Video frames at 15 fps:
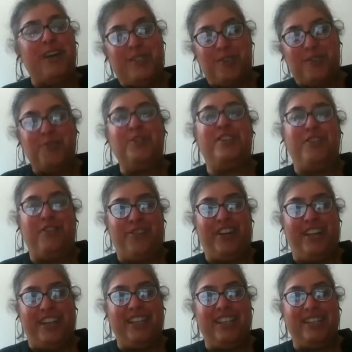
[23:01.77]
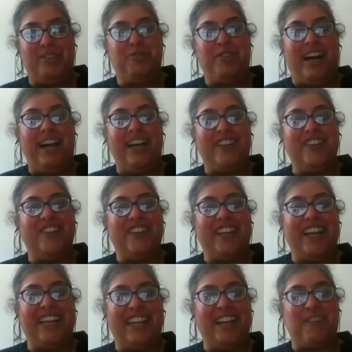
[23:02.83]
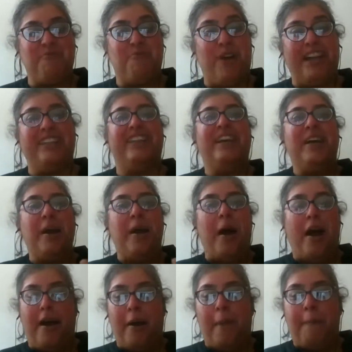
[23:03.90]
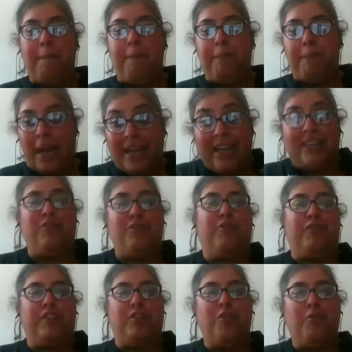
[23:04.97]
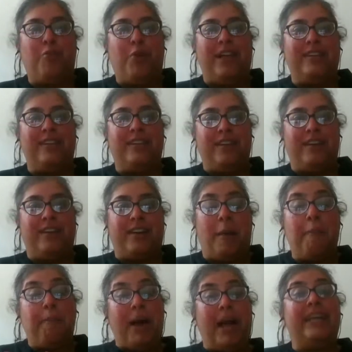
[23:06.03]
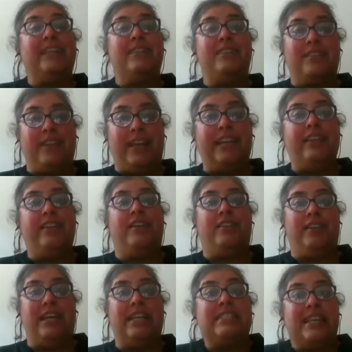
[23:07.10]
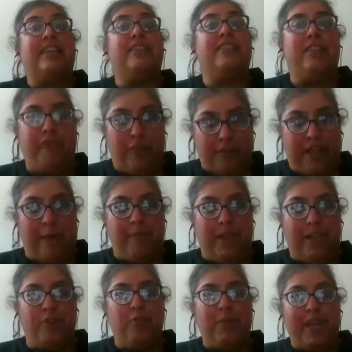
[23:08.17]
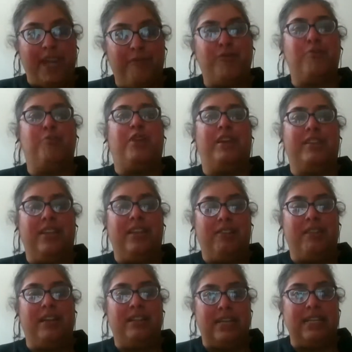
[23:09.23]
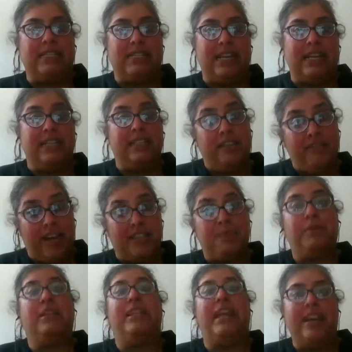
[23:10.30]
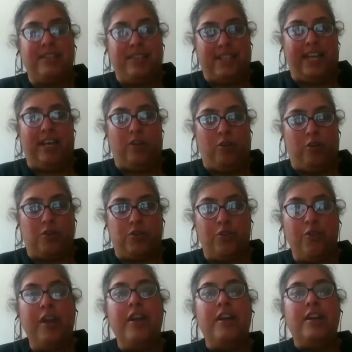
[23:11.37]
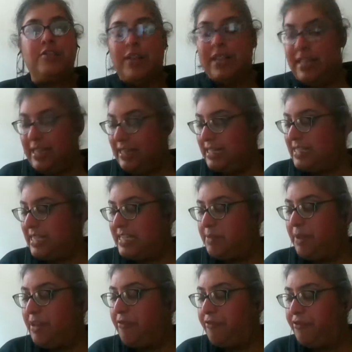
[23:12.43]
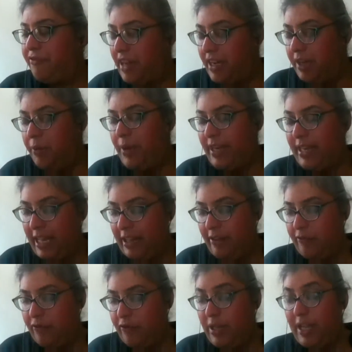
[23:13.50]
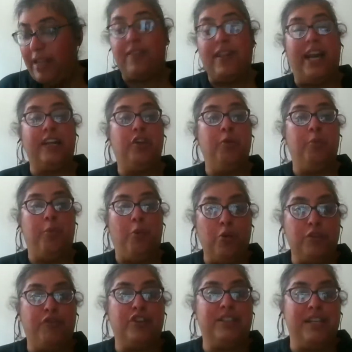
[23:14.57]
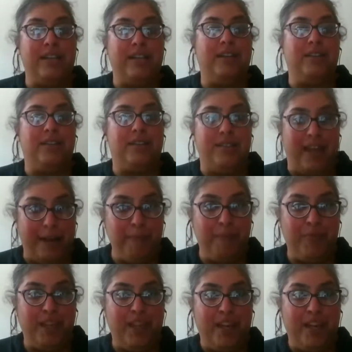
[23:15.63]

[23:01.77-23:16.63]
are so different that you can't look at like one bucket of, one combined incentive for them, that you may have to break that incentive as per their scale also. So I think this has been very, very helpful. And thank you both for taking the time